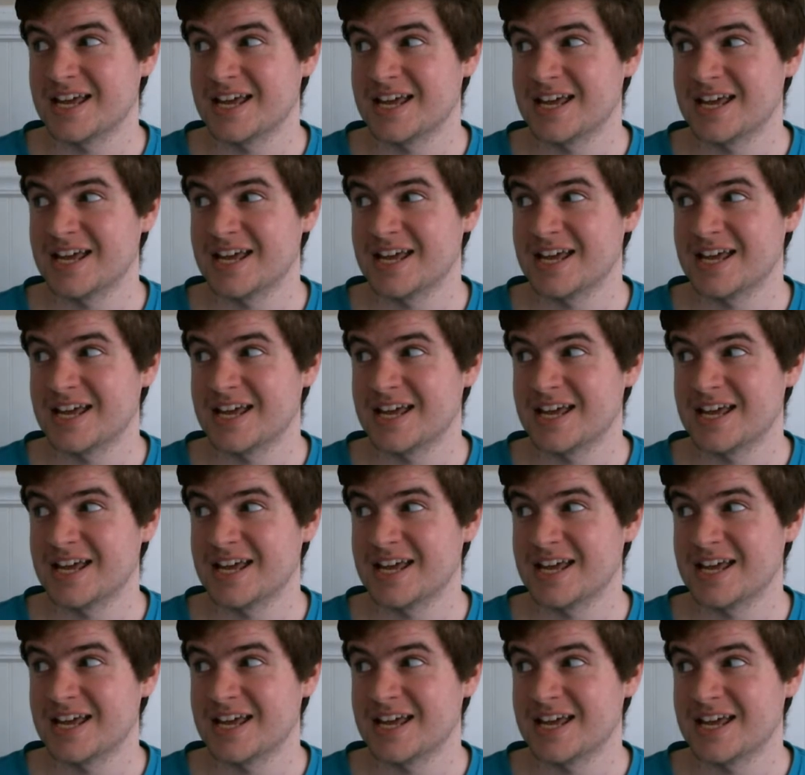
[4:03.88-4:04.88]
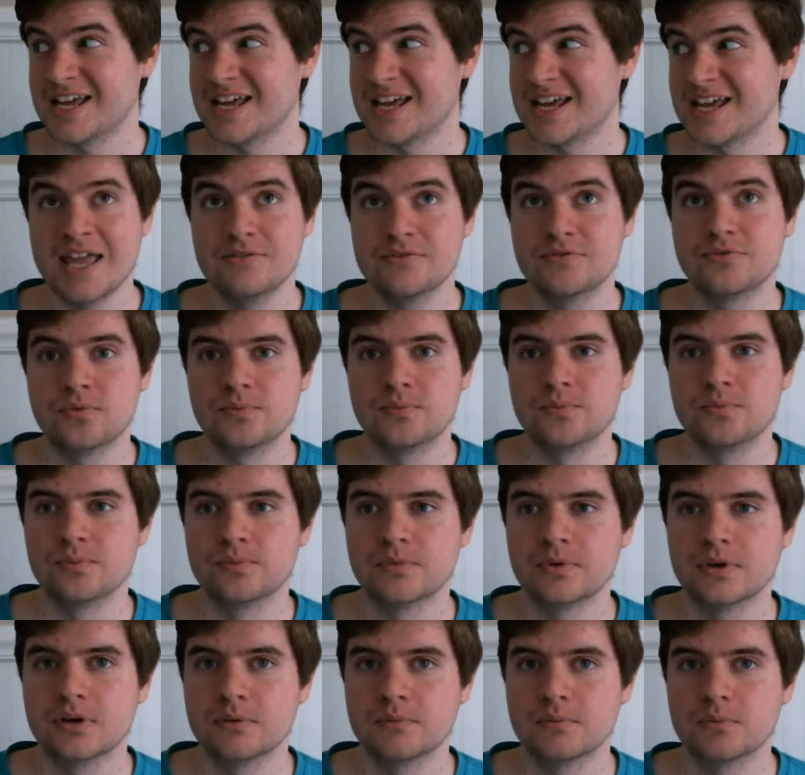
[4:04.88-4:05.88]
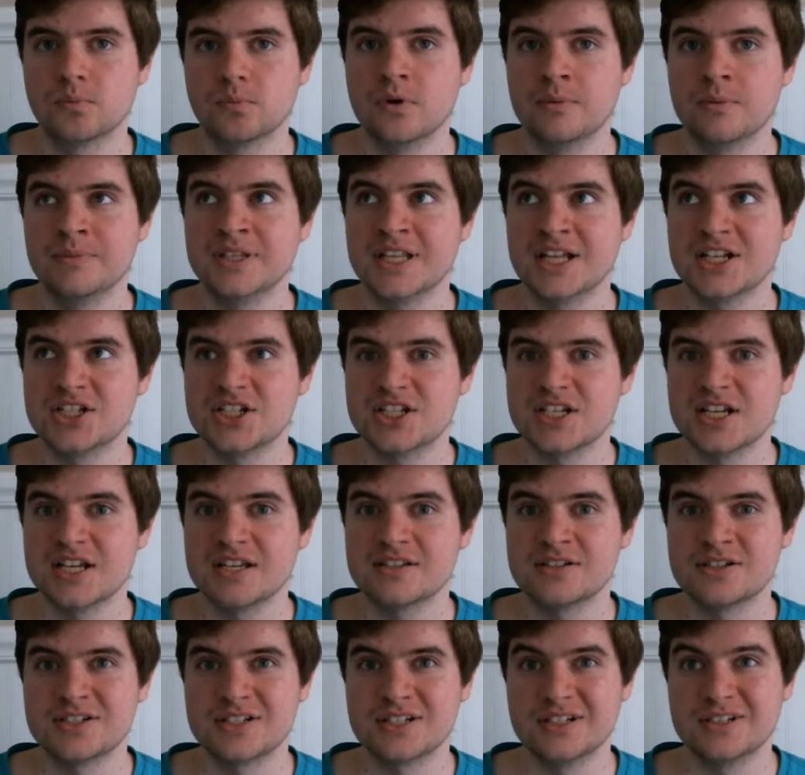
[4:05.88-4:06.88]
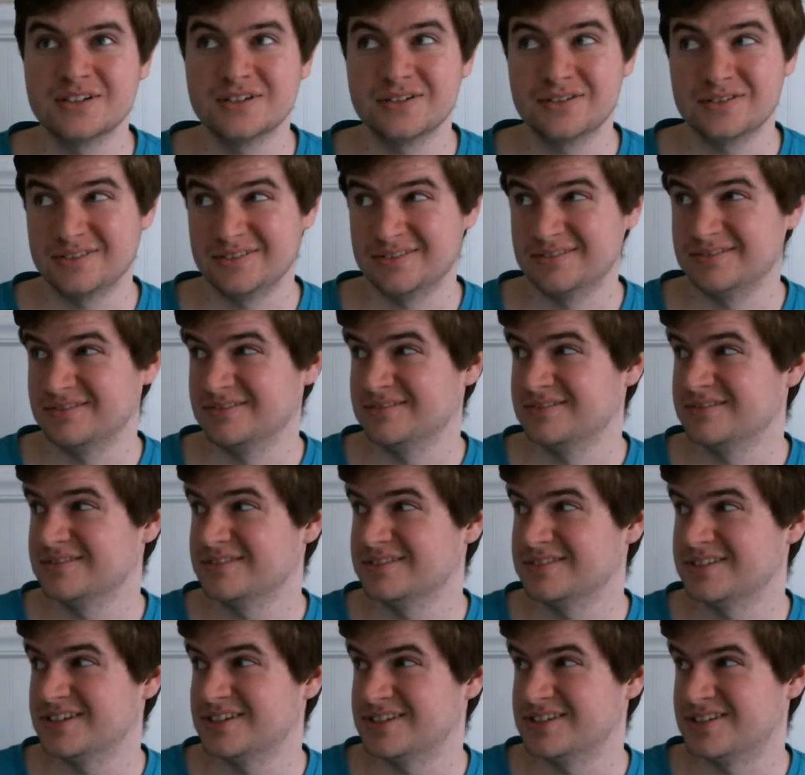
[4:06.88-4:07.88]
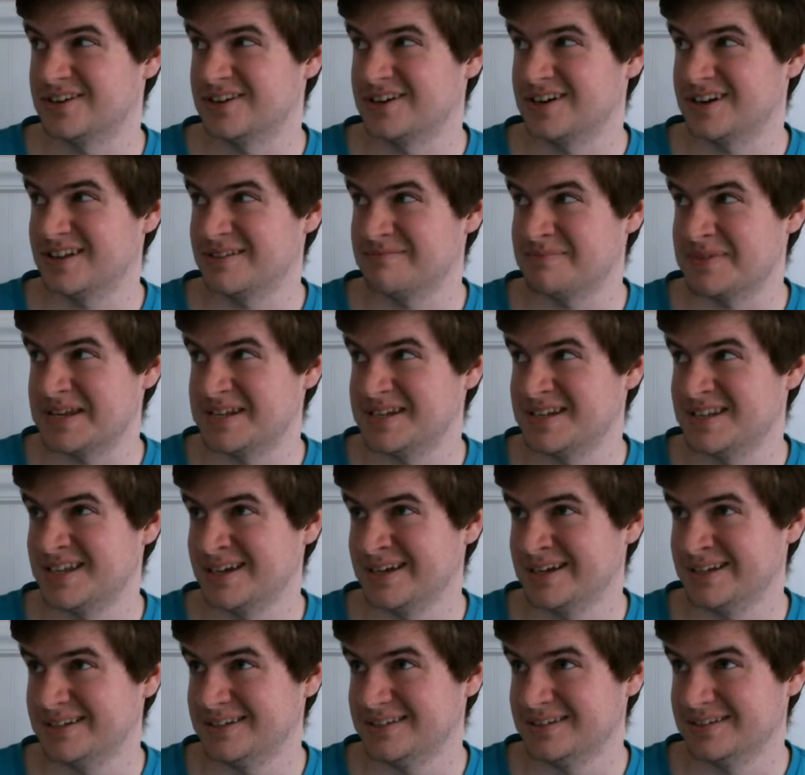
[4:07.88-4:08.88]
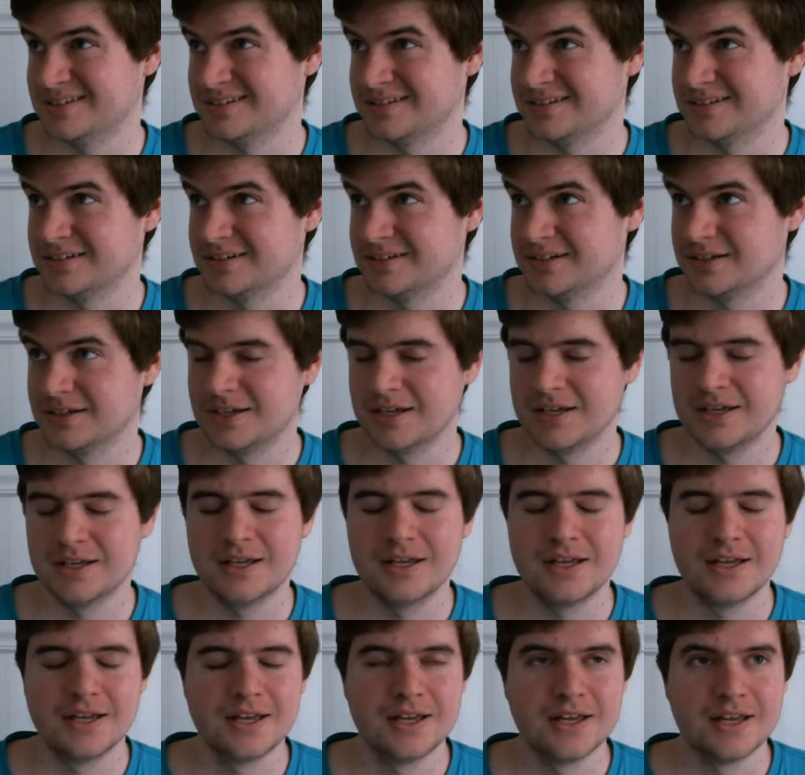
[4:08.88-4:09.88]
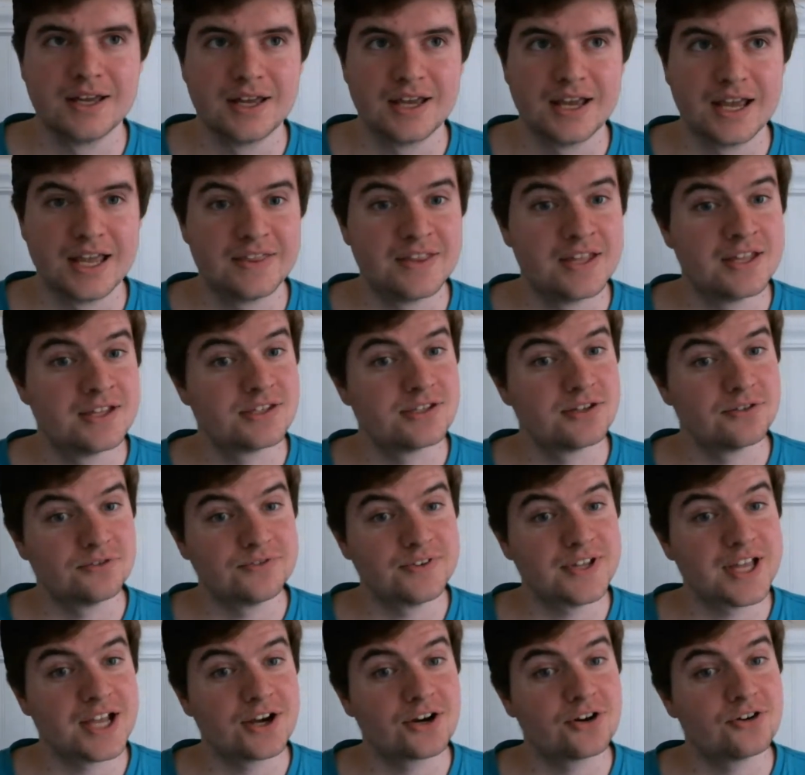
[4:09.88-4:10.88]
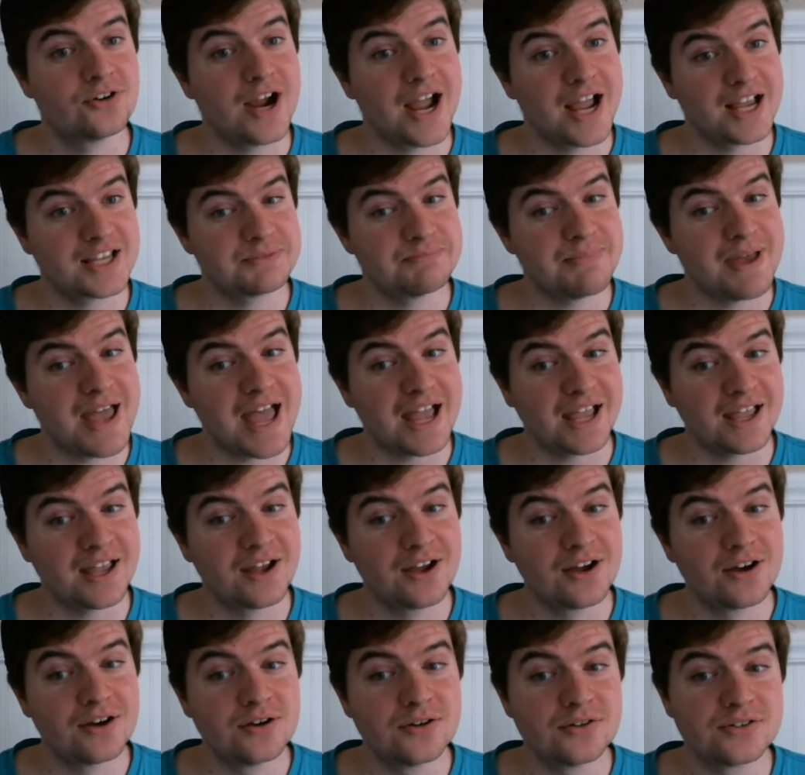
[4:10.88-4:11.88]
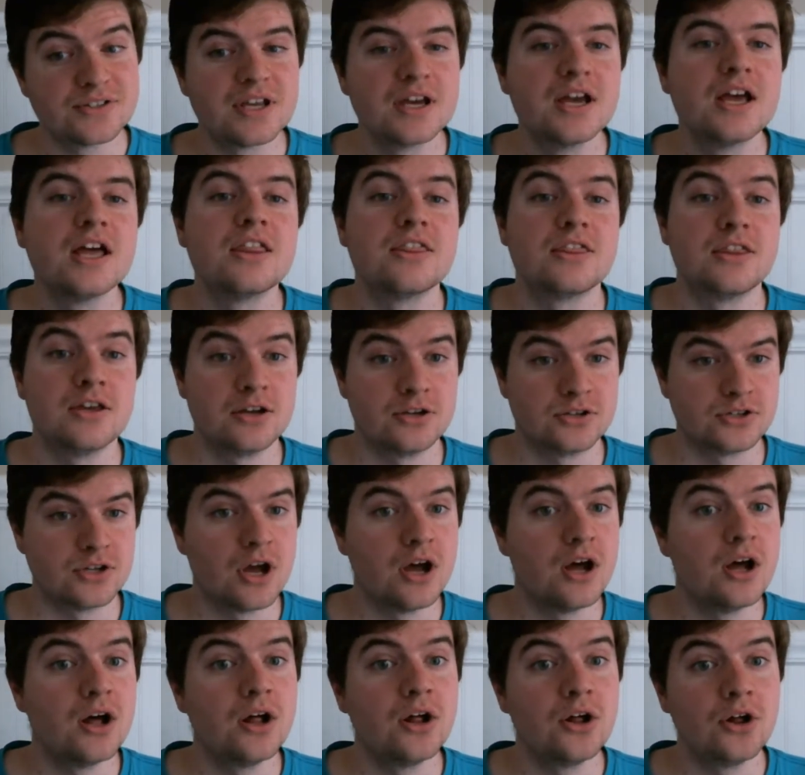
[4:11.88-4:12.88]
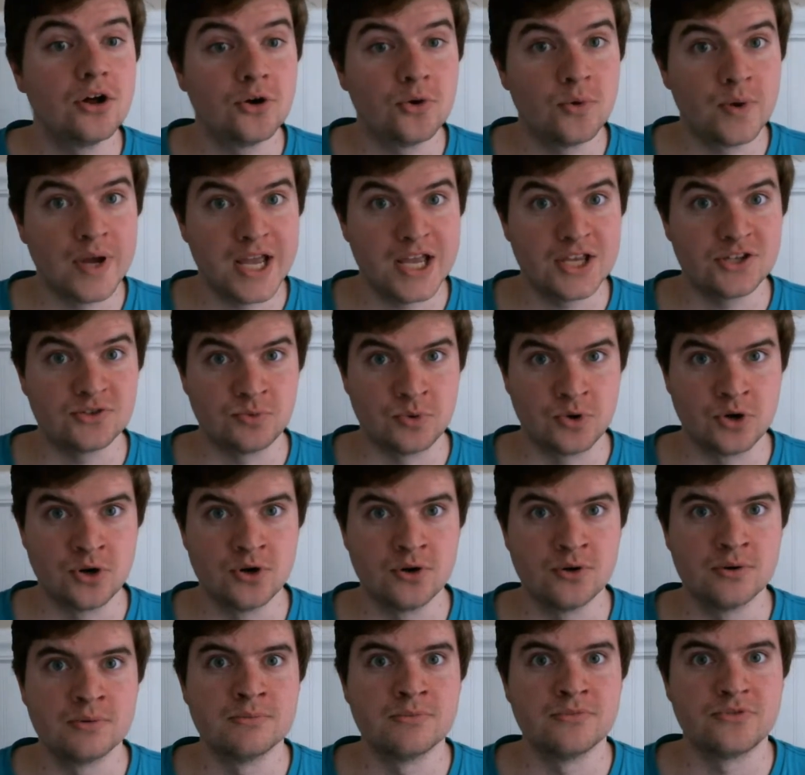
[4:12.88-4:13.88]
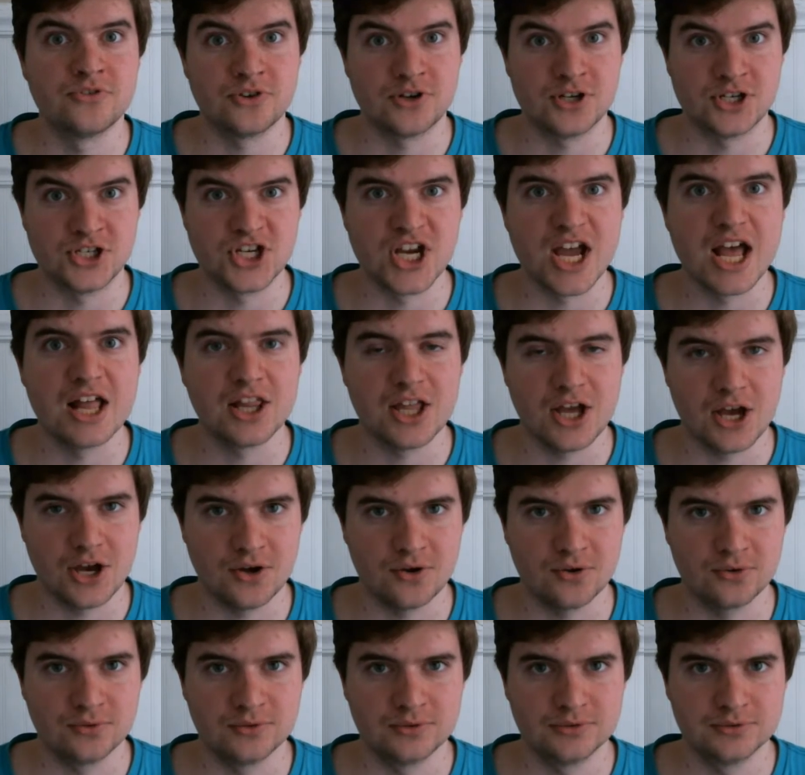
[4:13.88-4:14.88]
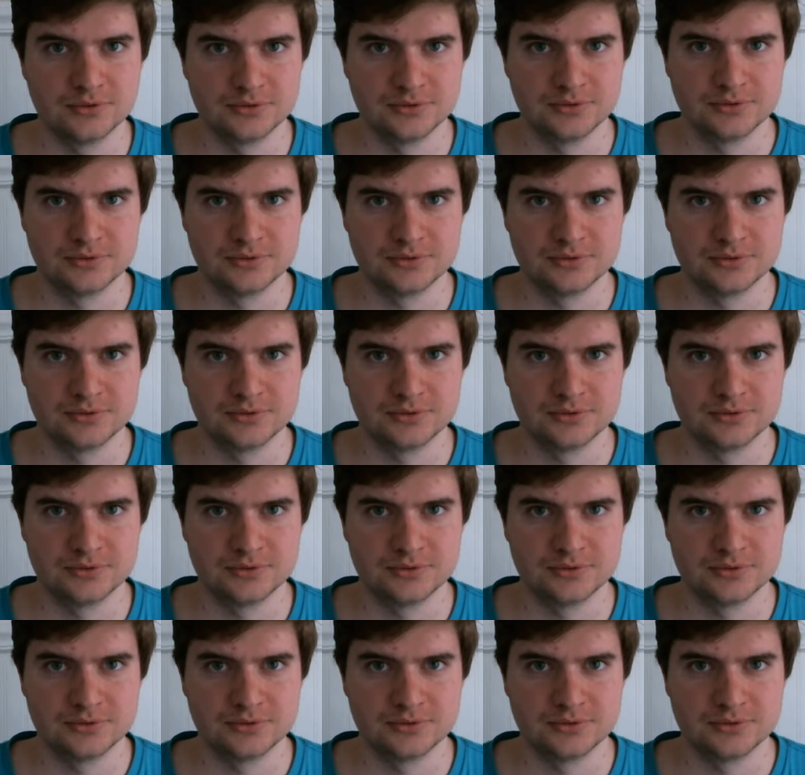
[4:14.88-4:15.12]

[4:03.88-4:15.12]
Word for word: her naive woman that she is, and she goes, "Dessert at midnight." And then Sophia cracks back and goes, "There's always room for Jello."